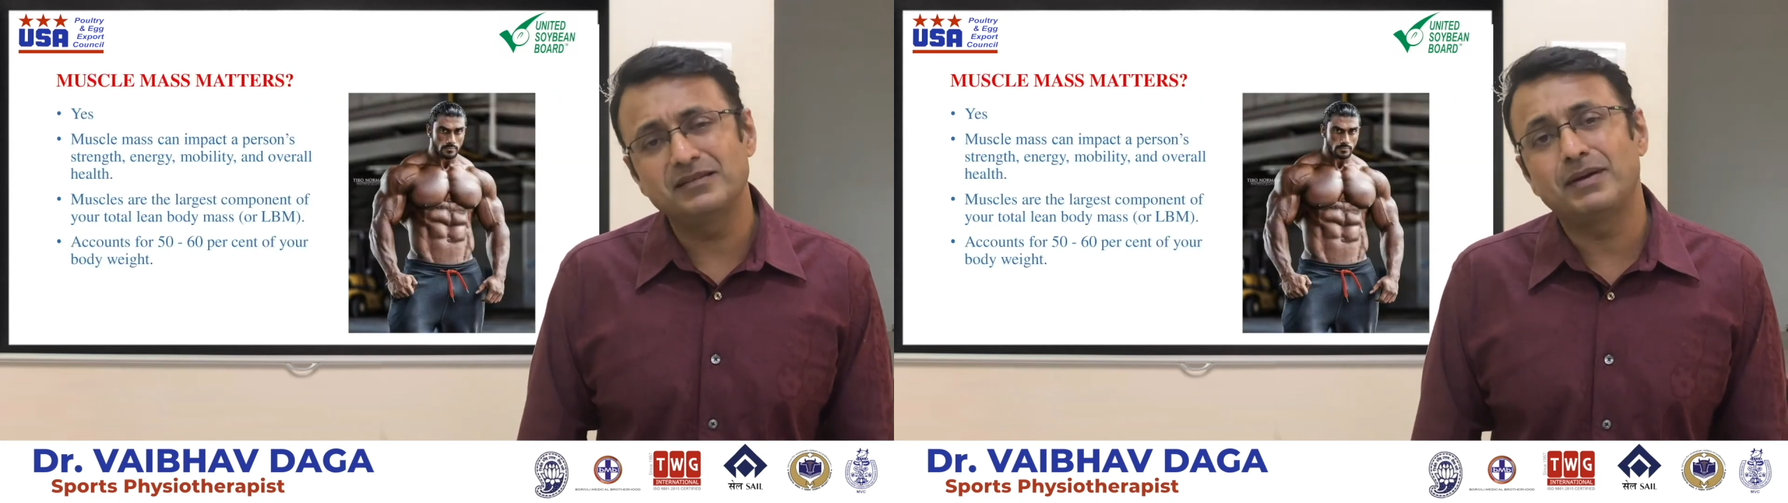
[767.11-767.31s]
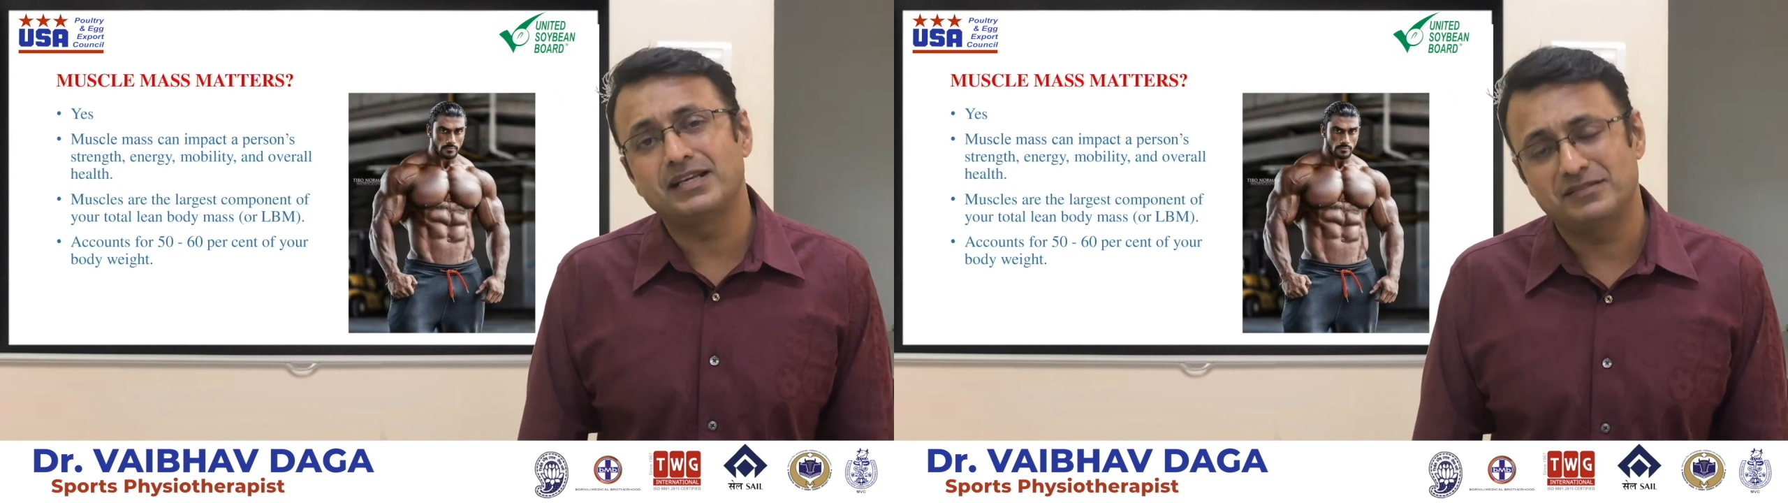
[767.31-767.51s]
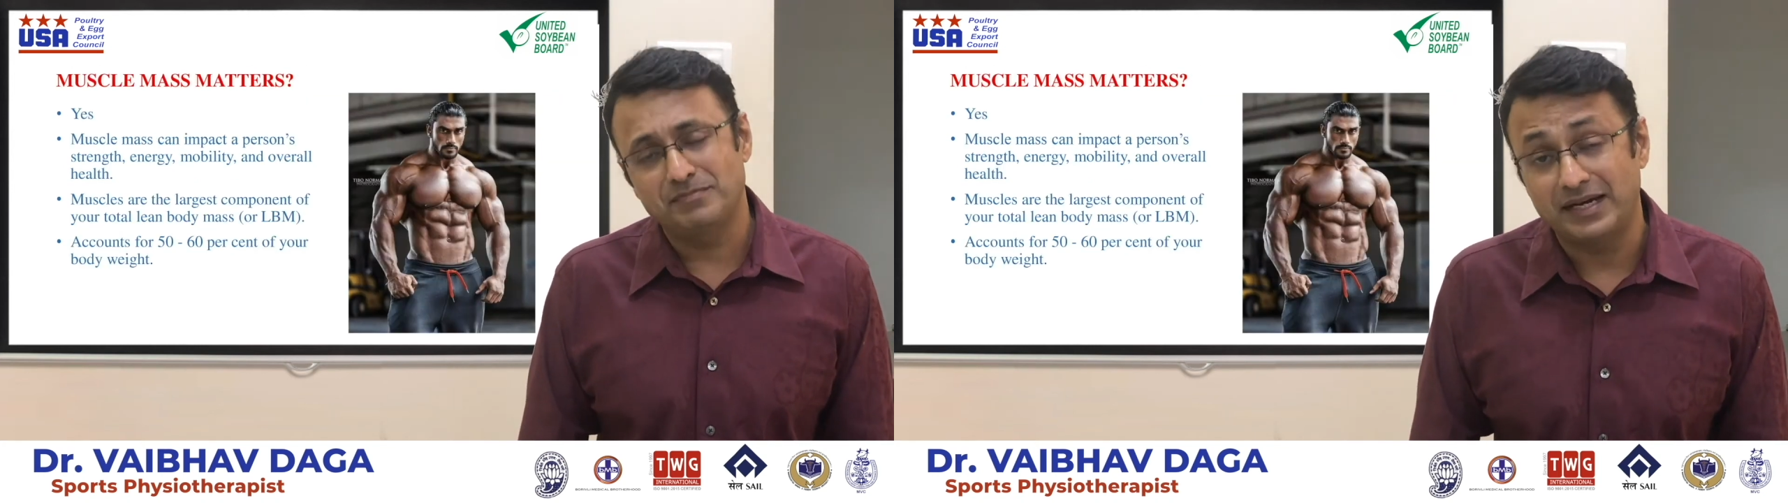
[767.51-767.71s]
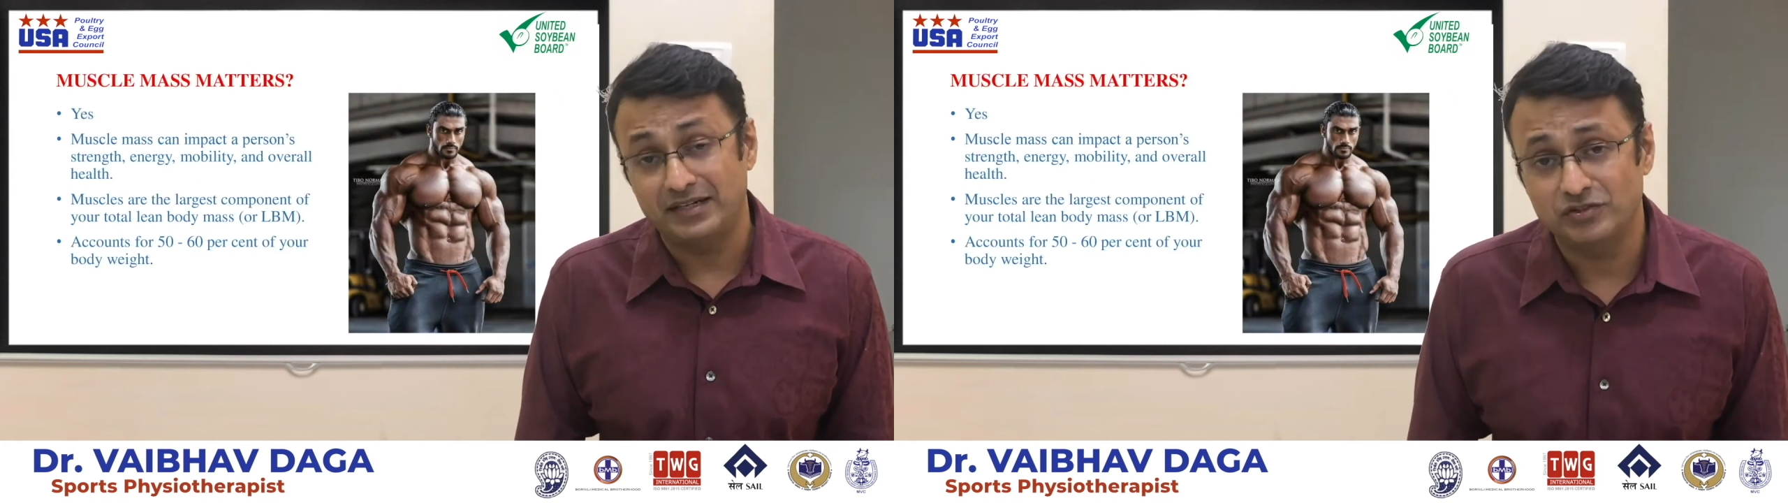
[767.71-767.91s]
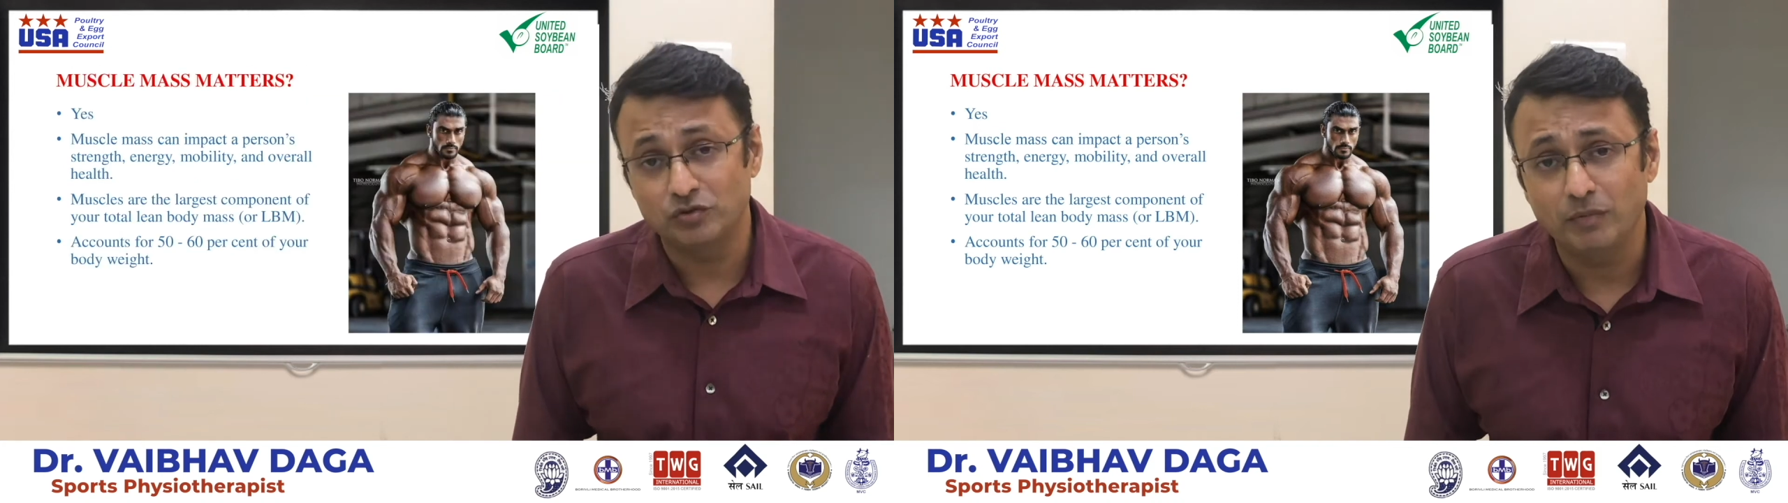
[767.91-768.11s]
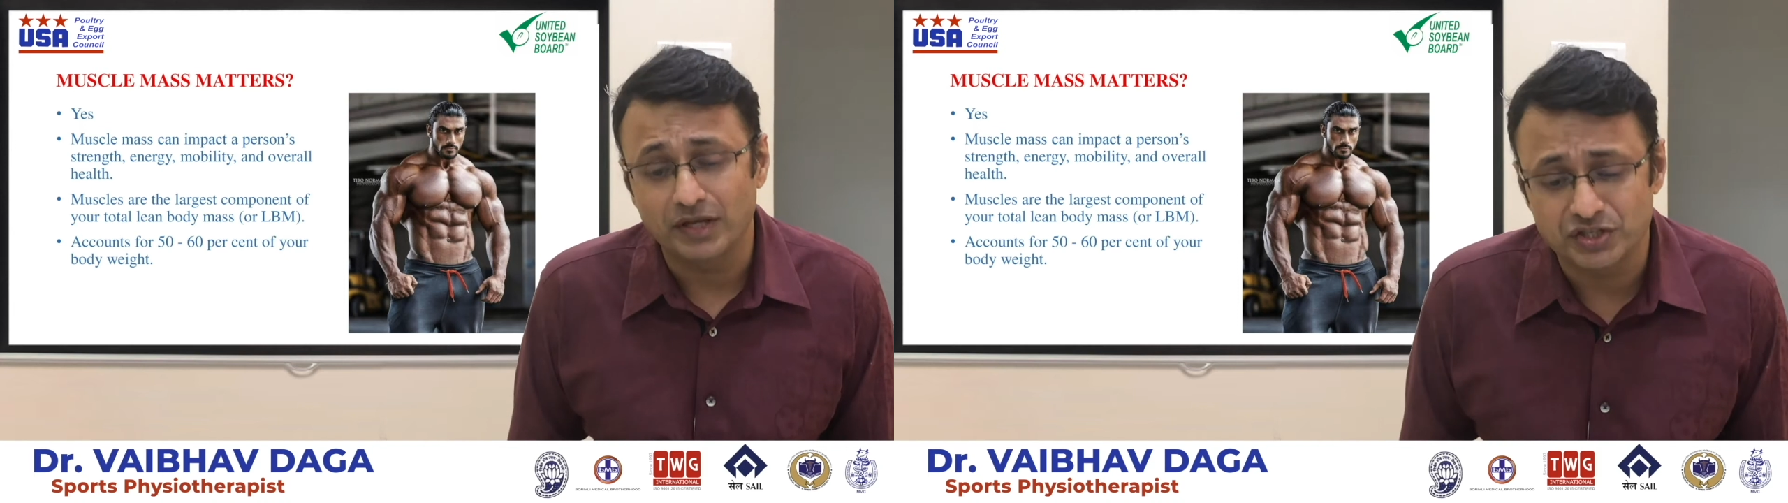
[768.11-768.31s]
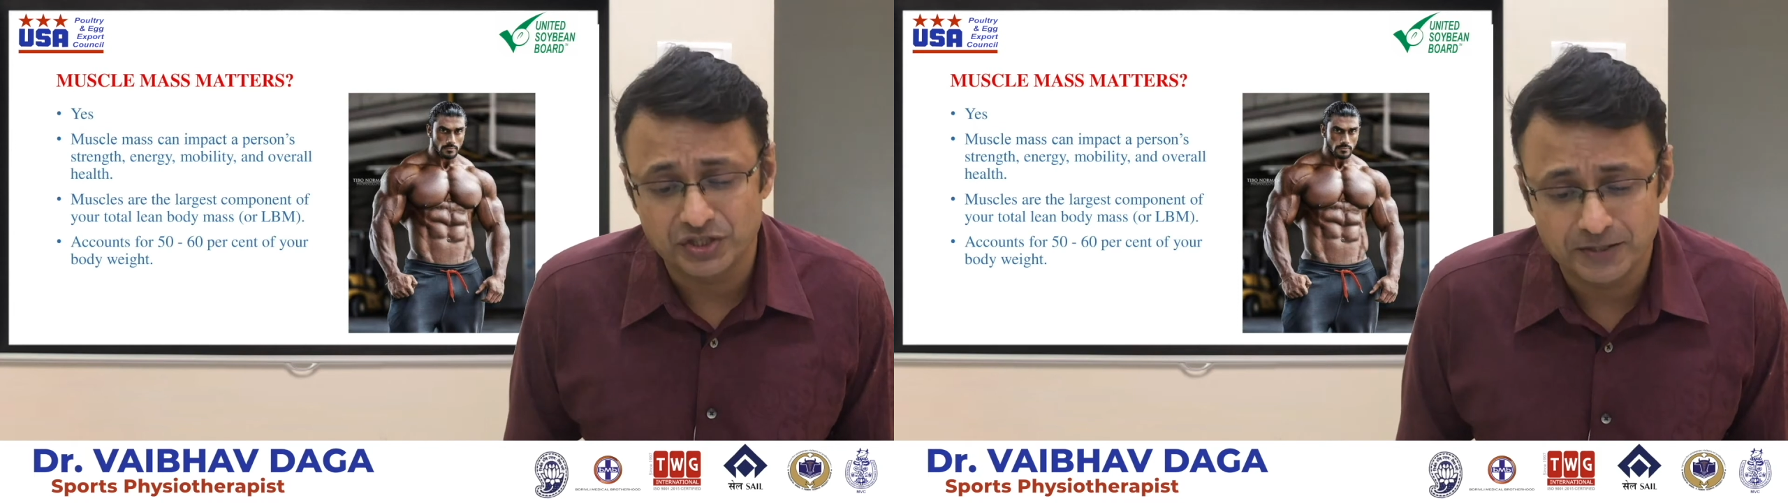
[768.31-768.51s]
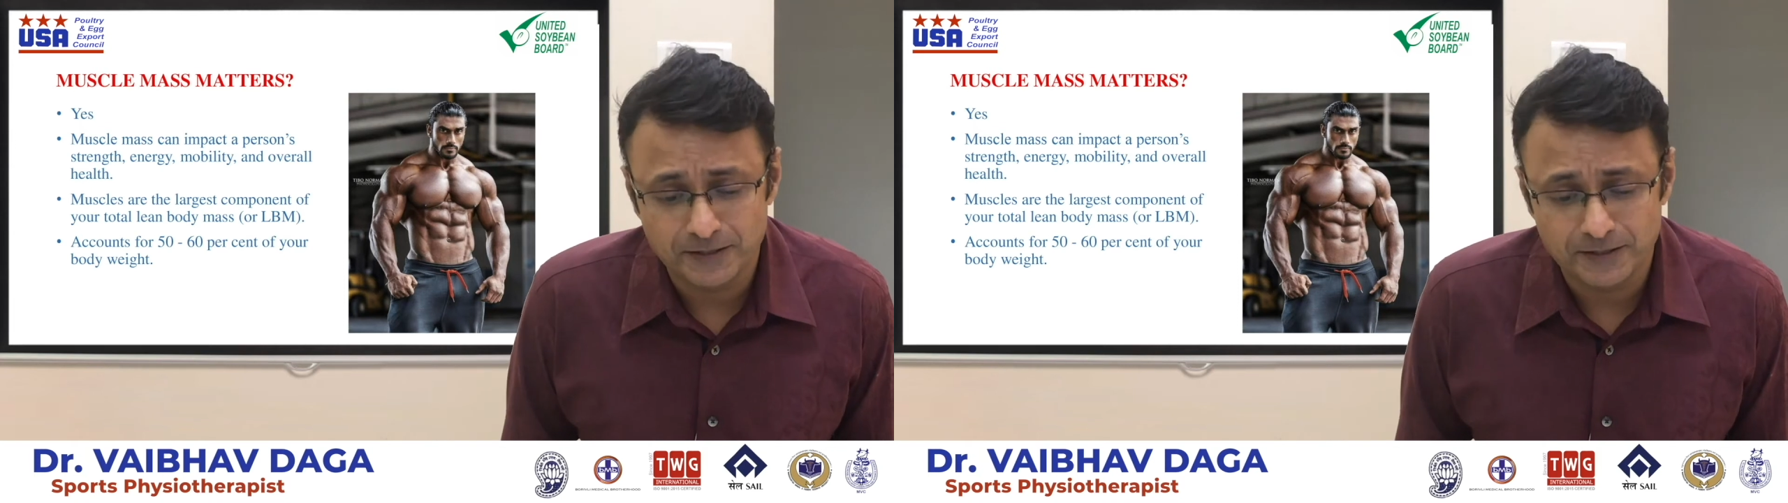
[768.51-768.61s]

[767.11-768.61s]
mass matter so much?